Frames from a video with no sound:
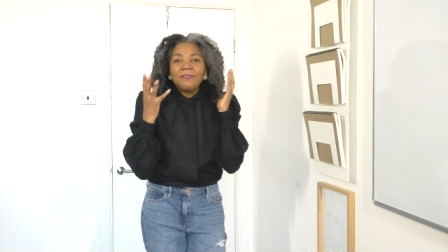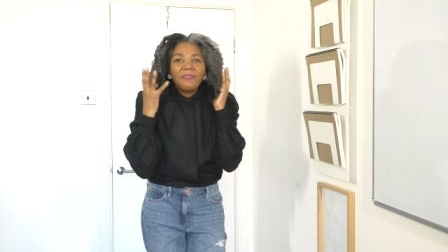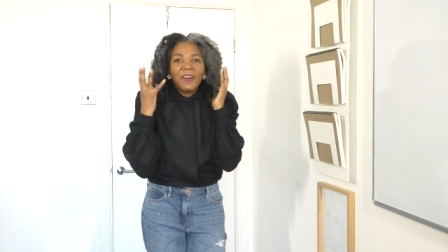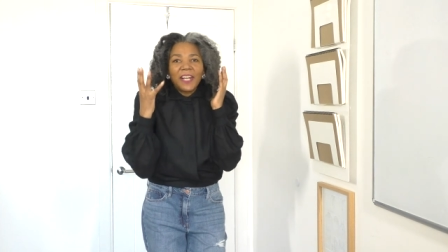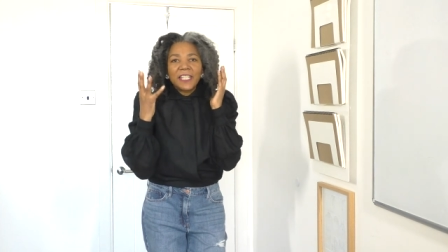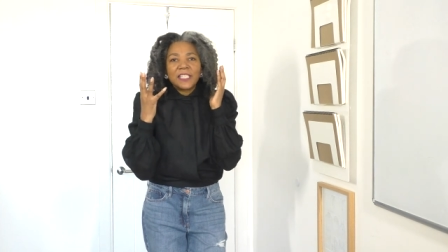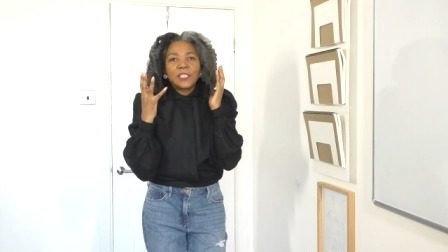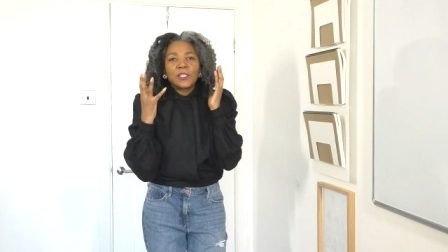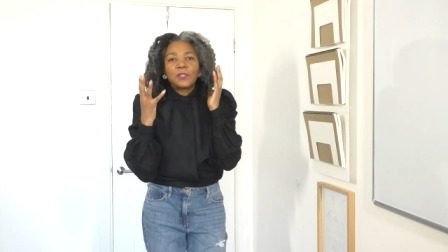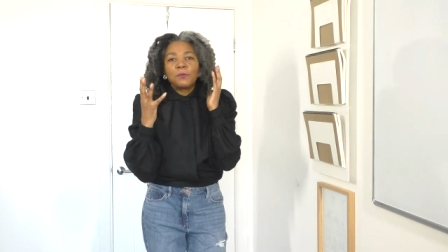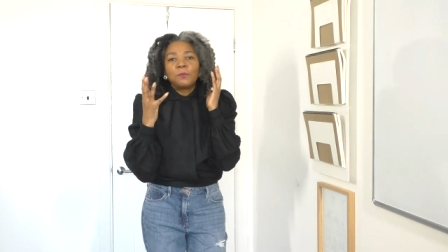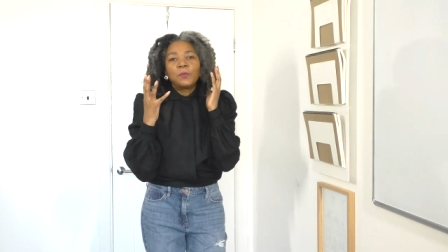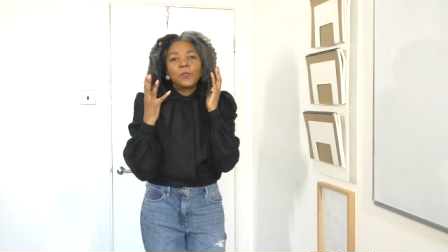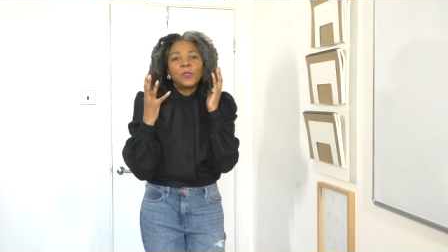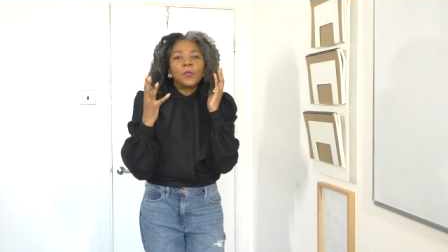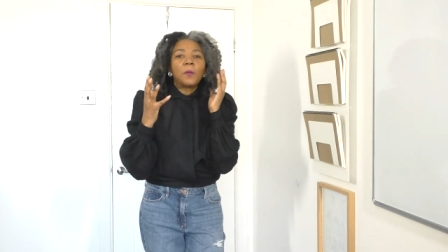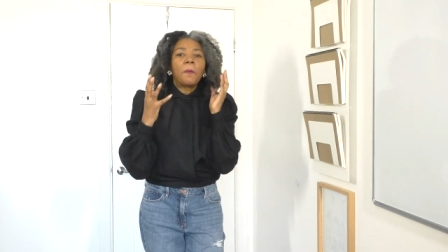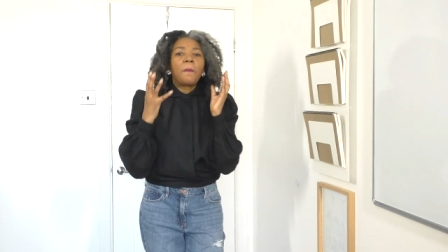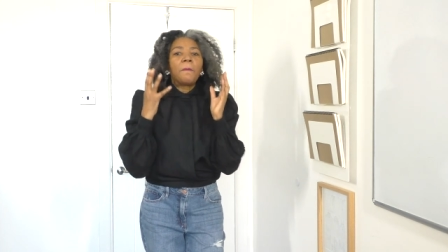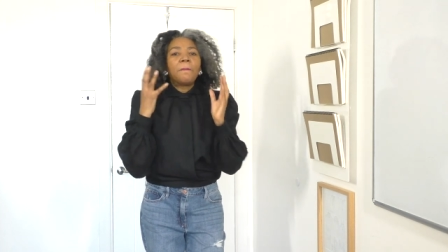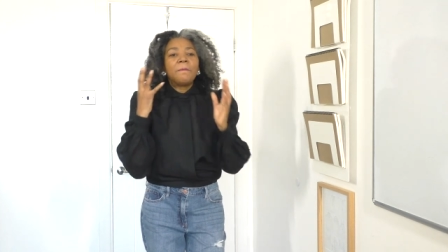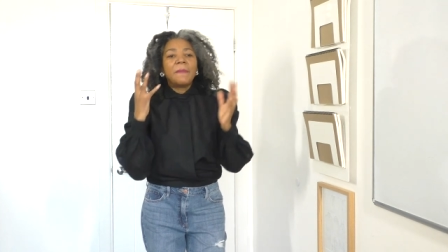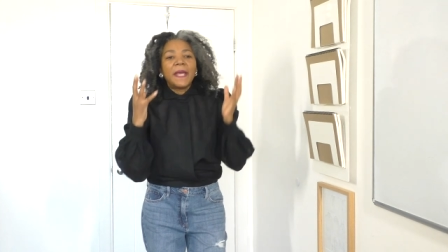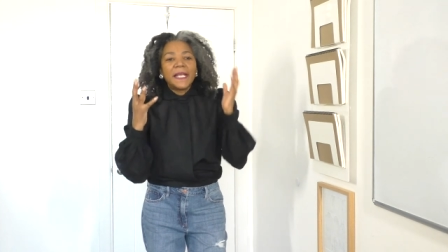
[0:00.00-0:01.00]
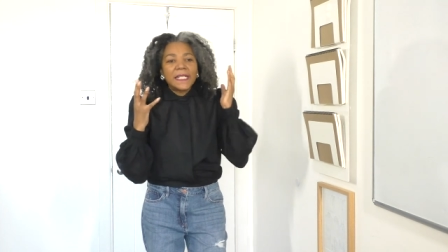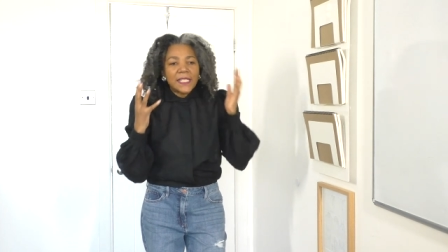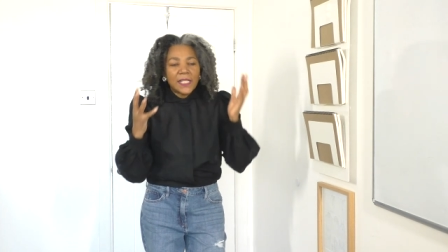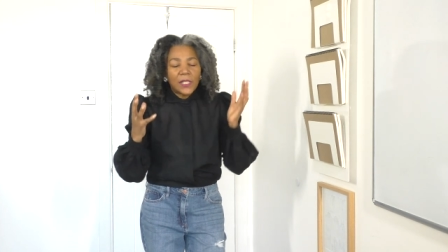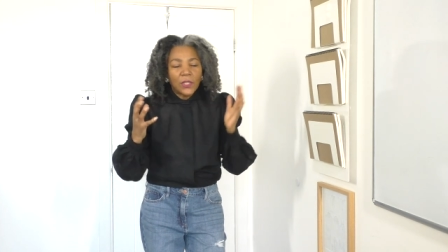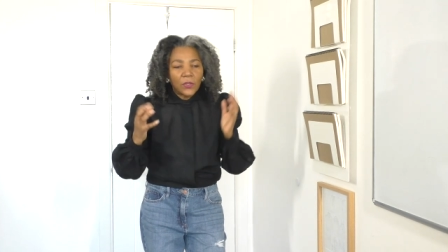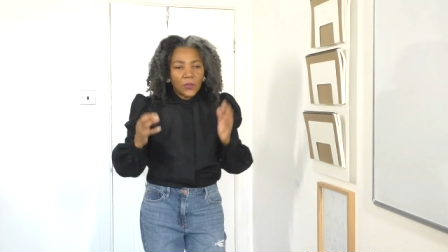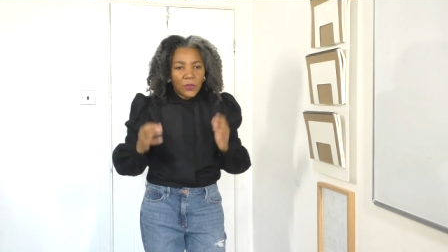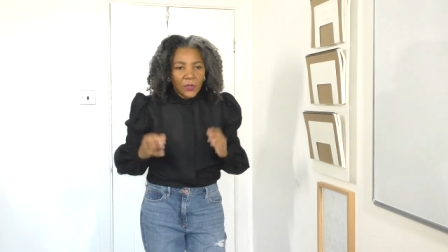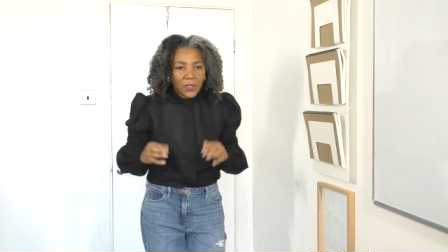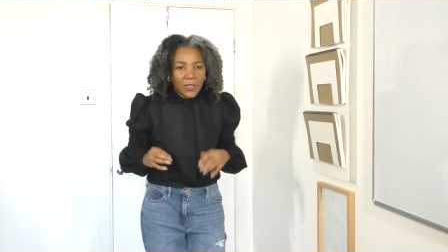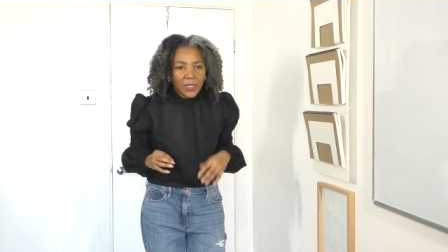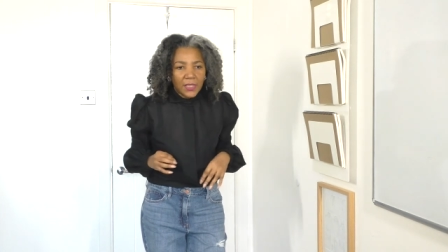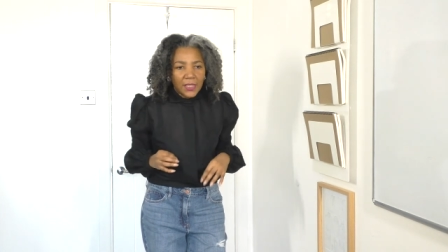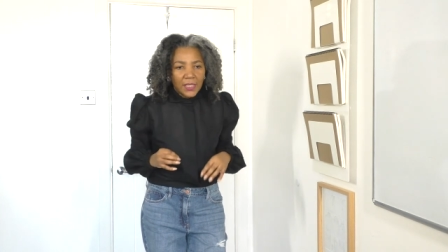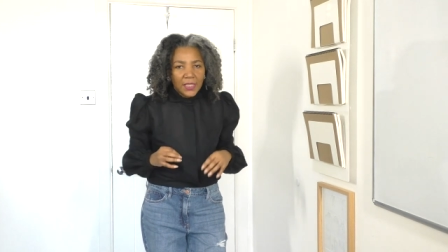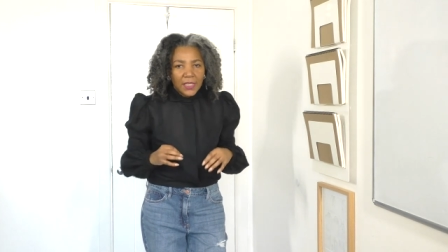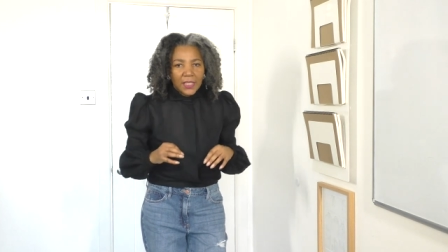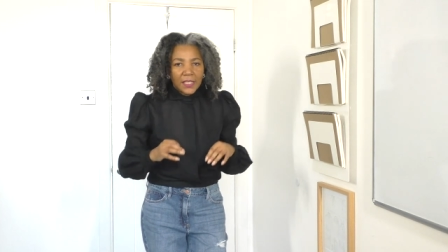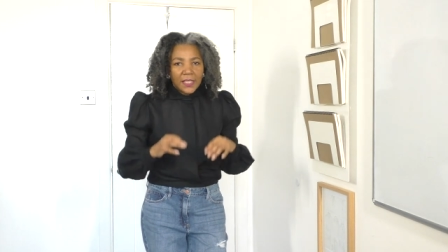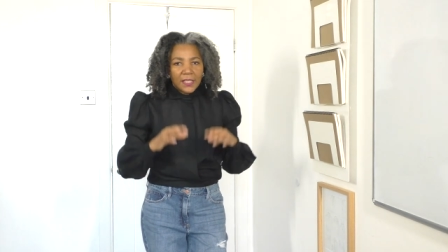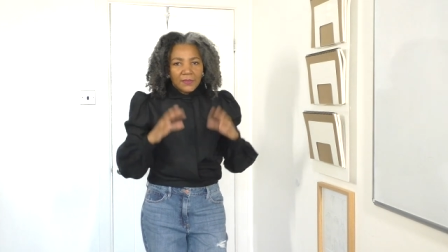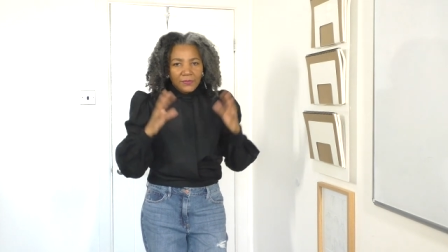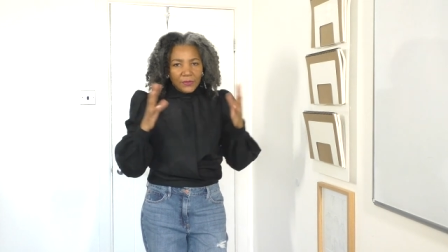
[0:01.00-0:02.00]
fashionable messy look,
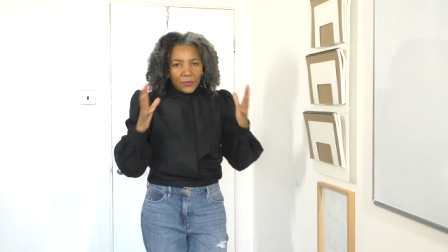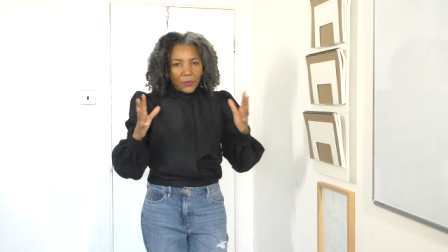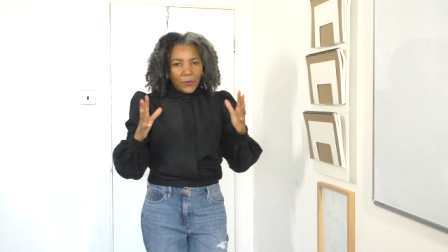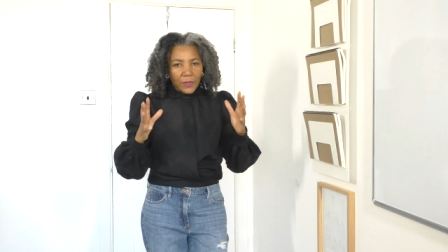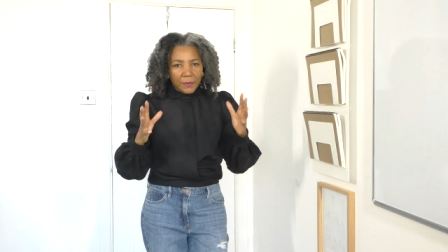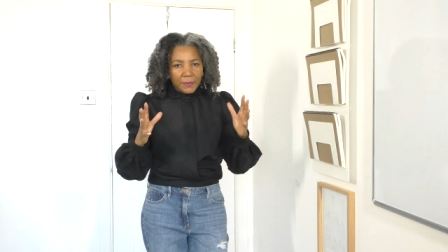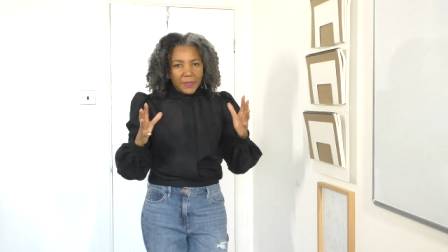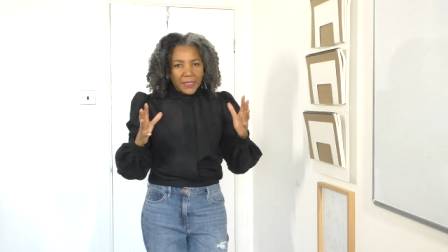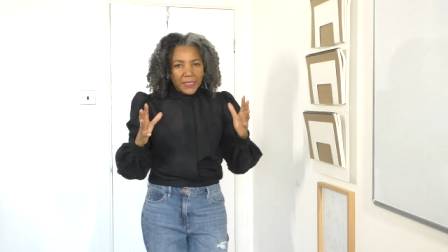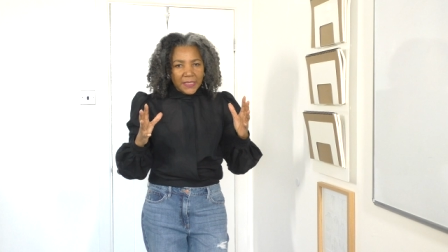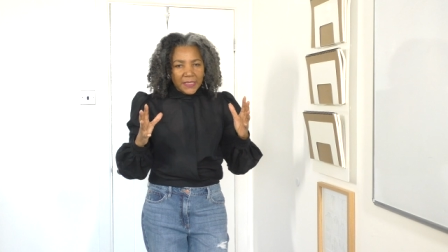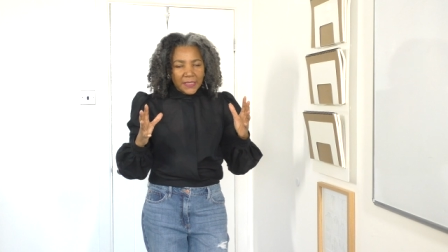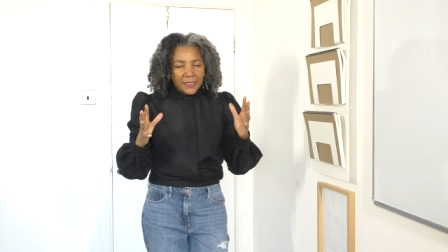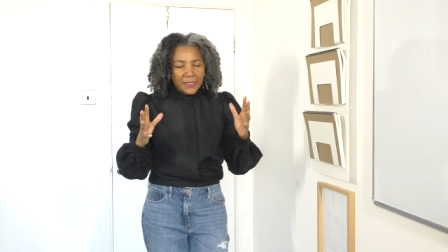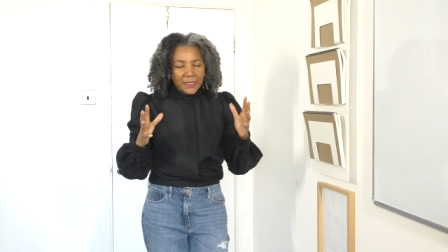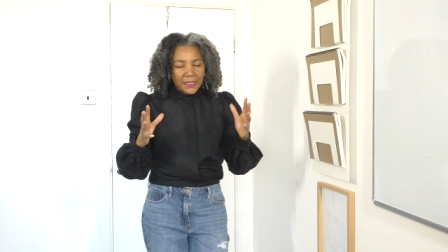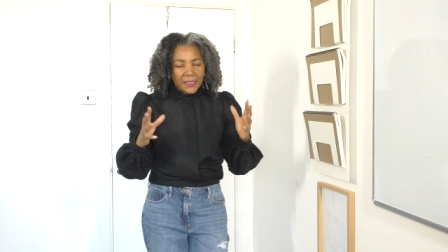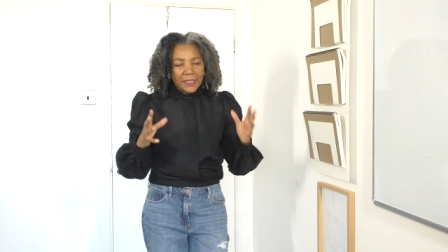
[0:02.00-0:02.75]
if you know what I mean.